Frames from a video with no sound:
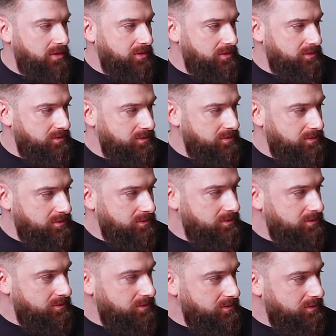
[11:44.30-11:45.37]

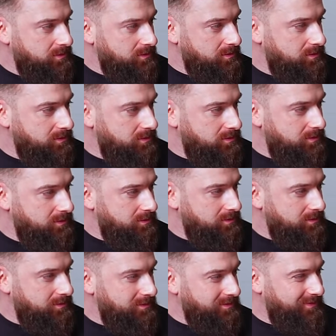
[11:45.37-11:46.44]

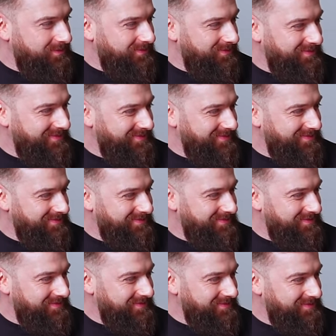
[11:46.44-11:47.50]

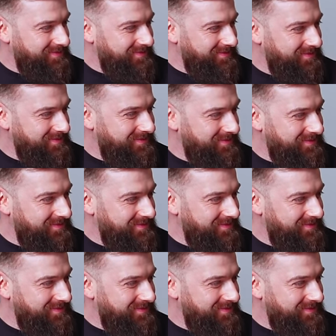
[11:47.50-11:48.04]
No words are spoken by the person on screen.